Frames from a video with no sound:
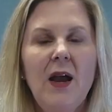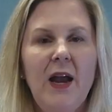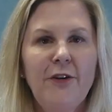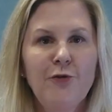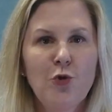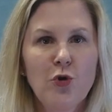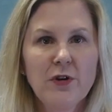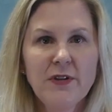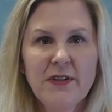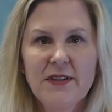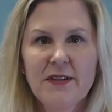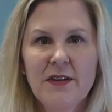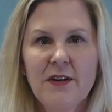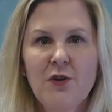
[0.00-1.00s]
And of
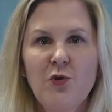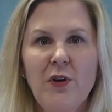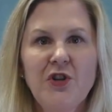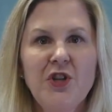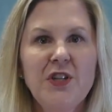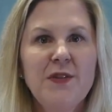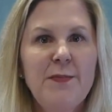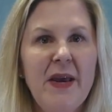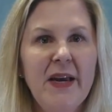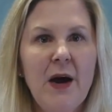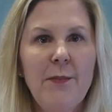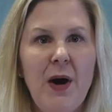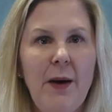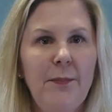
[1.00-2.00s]
course, questions may
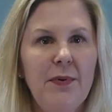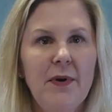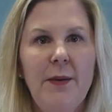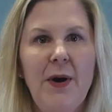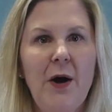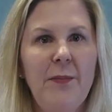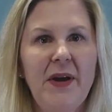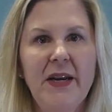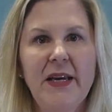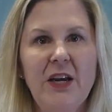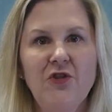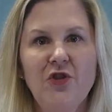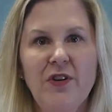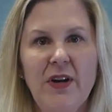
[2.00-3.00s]
come up about
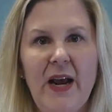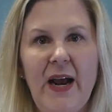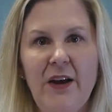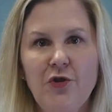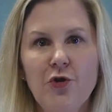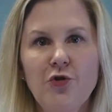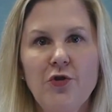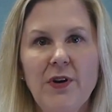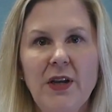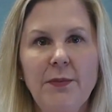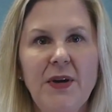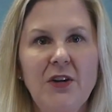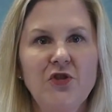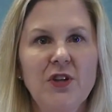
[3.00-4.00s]
medication as you're
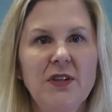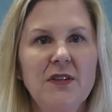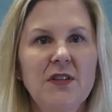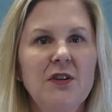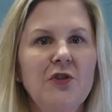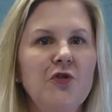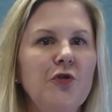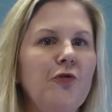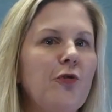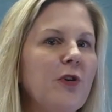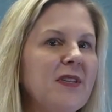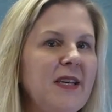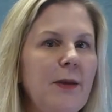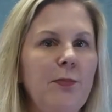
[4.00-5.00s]
treating patients. So,
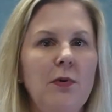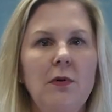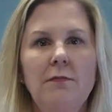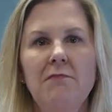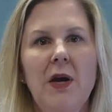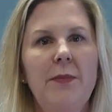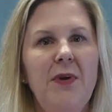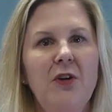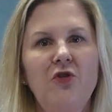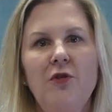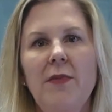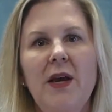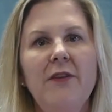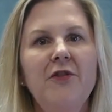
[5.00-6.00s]
for example, a
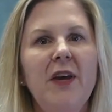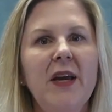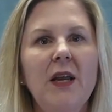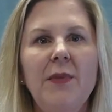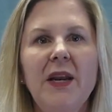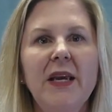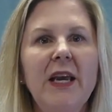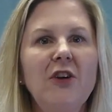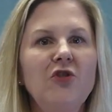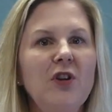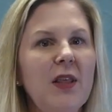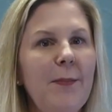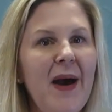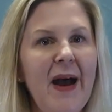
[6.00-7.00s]
patient may have taken a
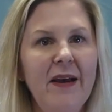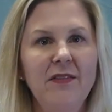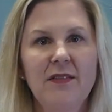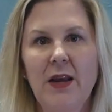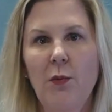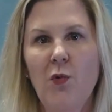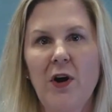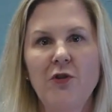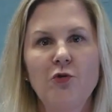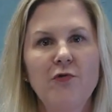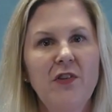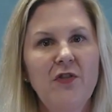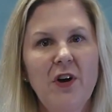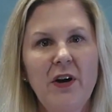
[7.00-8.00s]
medication in the past and want to
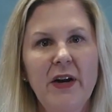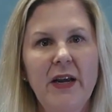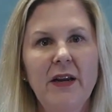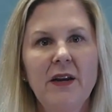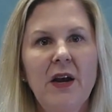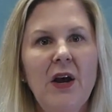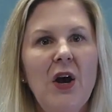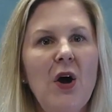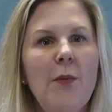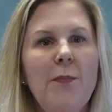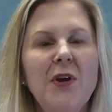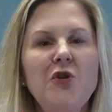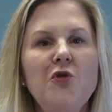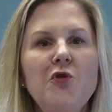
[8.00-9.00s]
restart it,
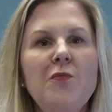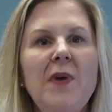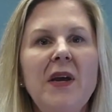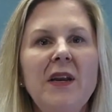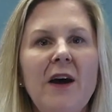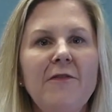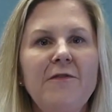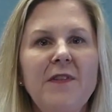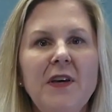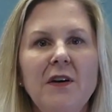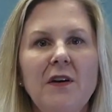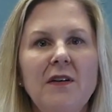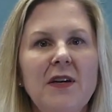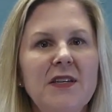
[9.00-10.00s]
but you may not
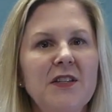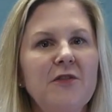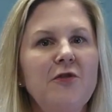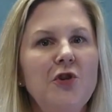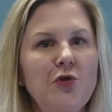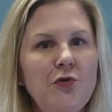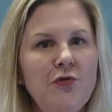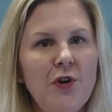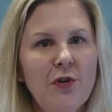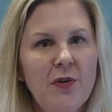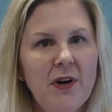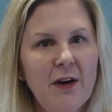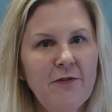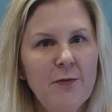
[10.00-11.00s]
feel as if you
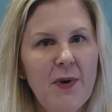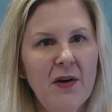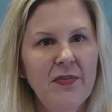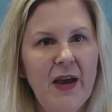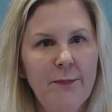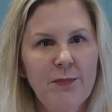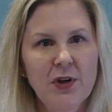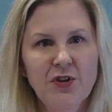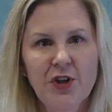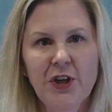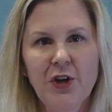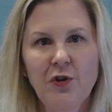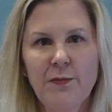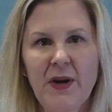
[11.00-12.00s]
know enough about that
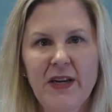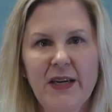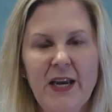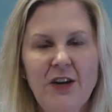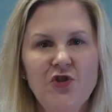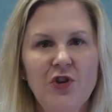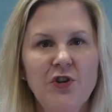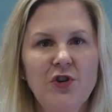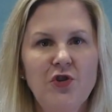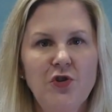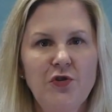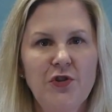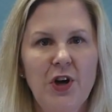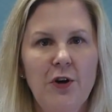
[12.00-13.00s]
particular medication to
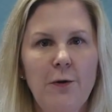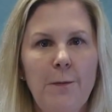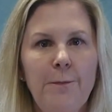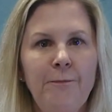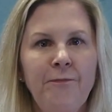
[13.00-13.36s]
do so.